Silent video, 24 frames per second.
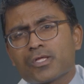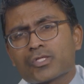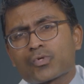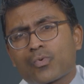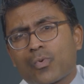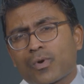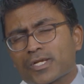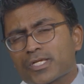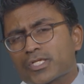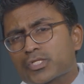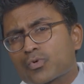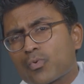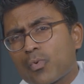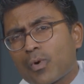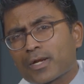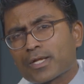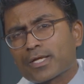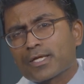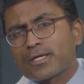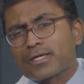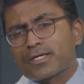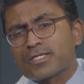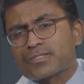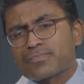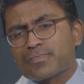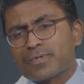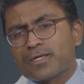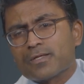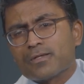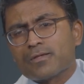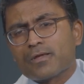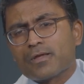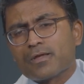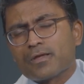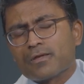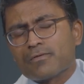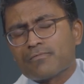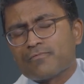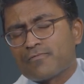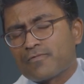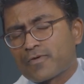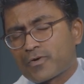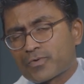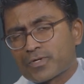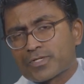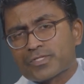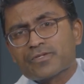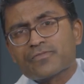2020 has been a
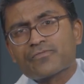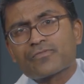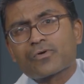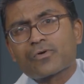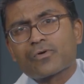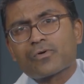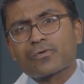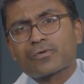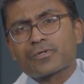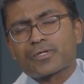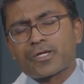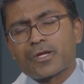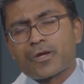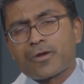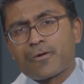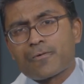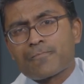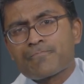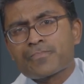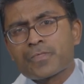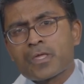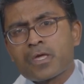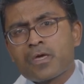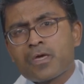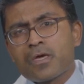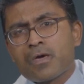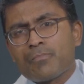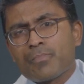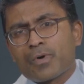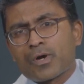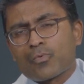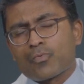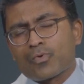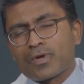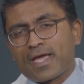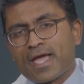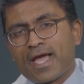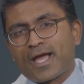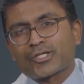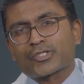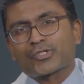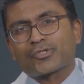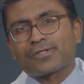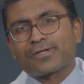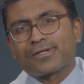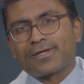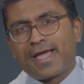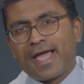very difficult year, but we
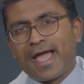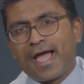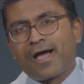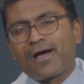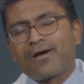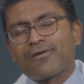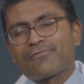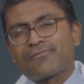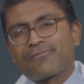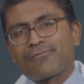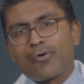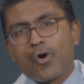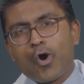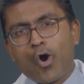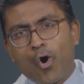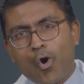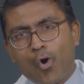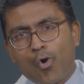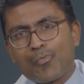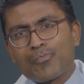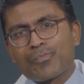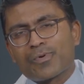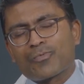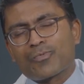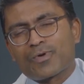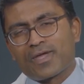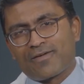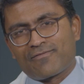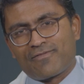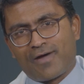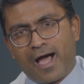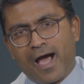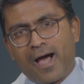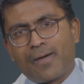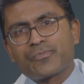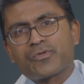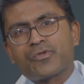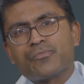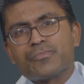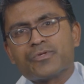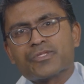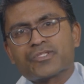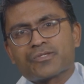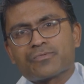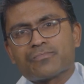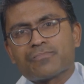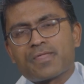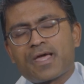actually have hope and we have
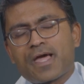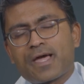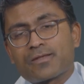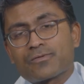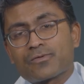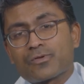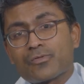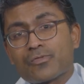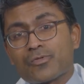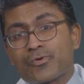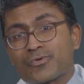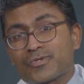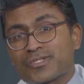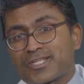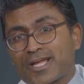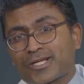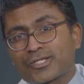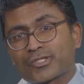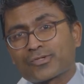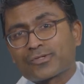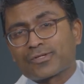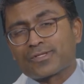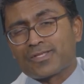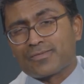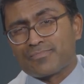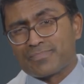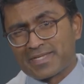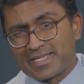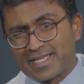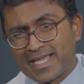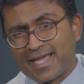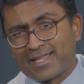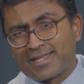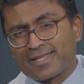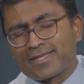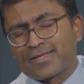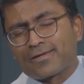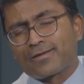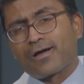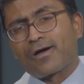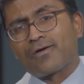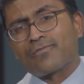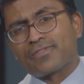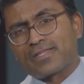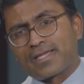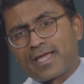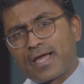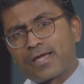optimism that there is actually the beginning
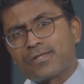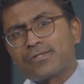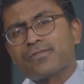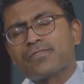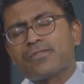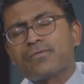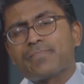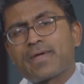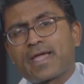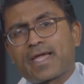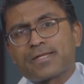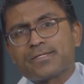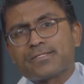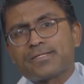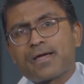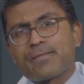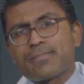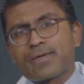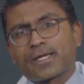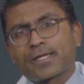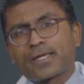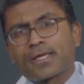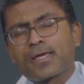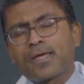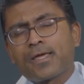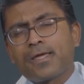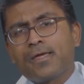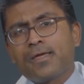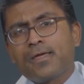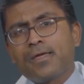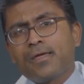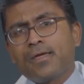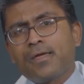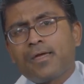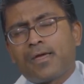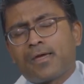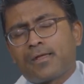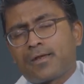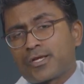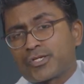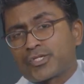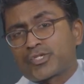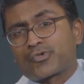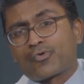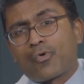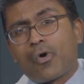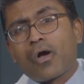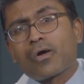of the end of the pandemic. And I
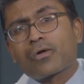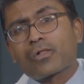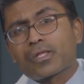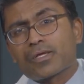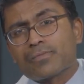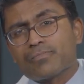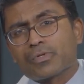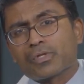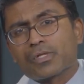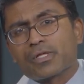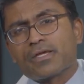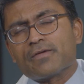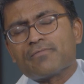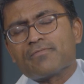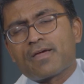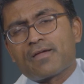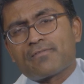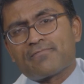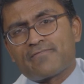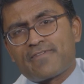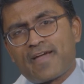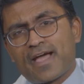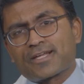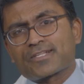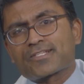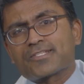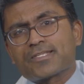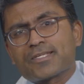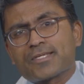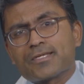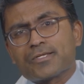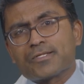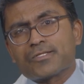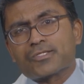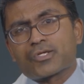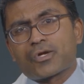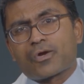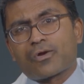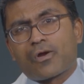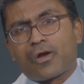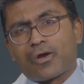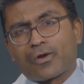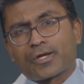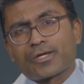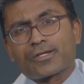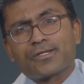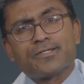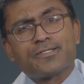strongly believe that vaccines are, are
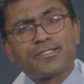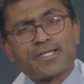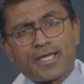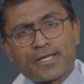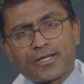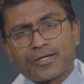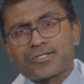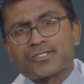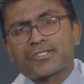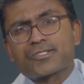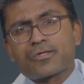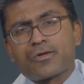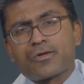going to take us